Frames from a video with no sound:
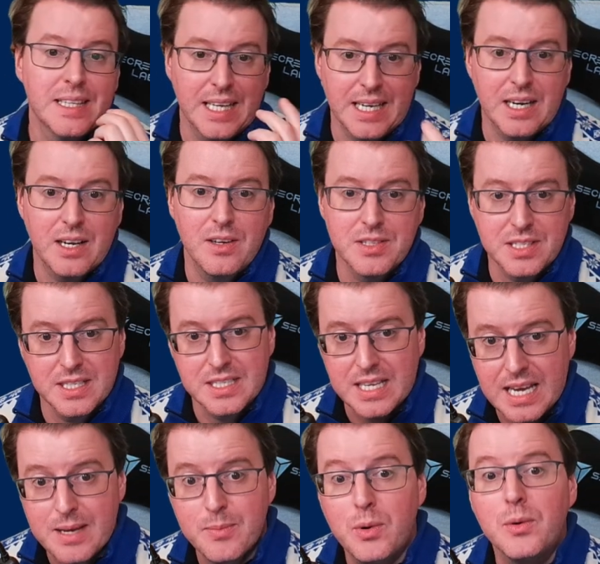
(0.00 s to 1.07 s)
then closing the
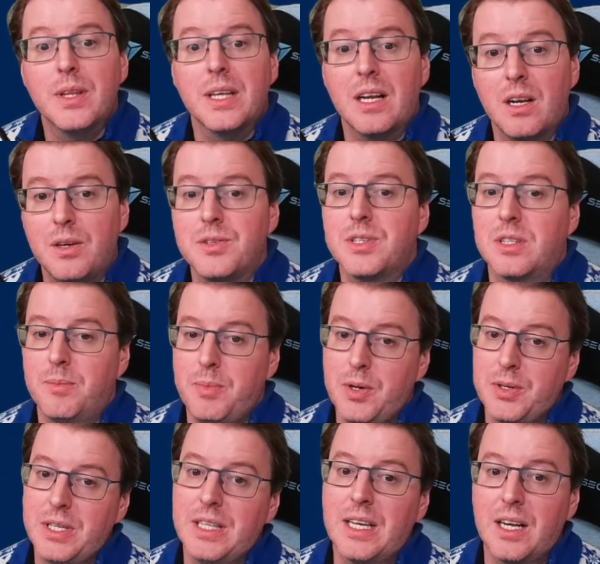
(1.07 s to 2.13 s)
table, then closing the
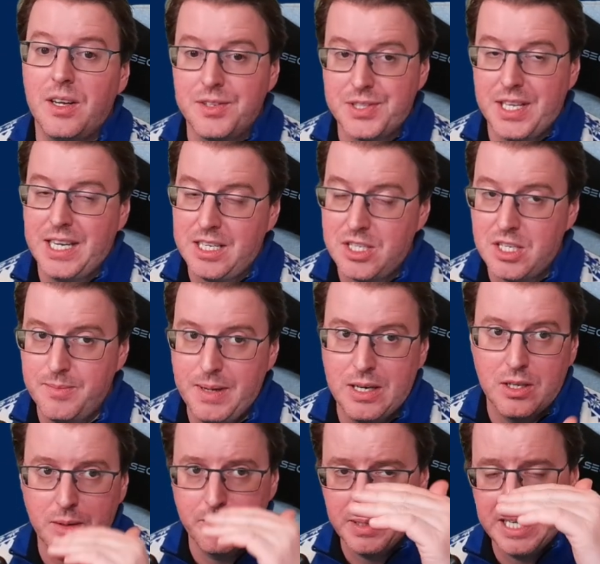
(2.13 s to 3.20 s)
body, then closing the
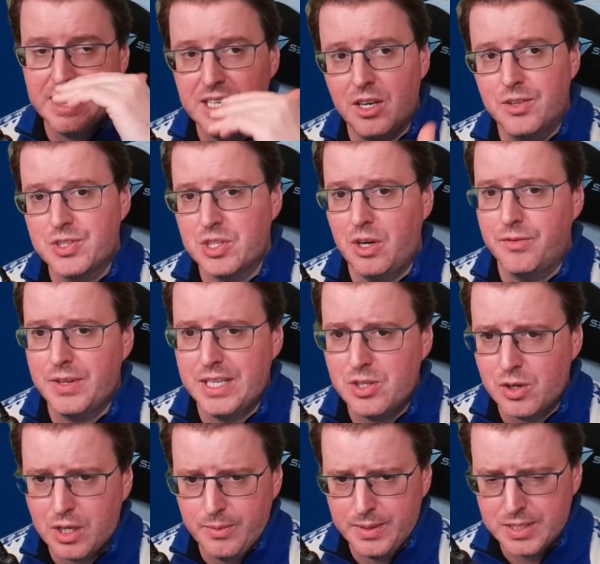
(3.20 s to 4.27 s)
HTML, completely closing off that
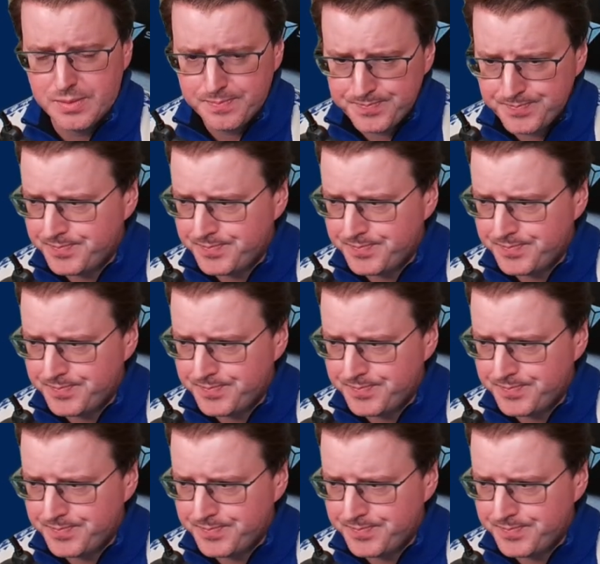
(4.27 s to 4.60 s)
document.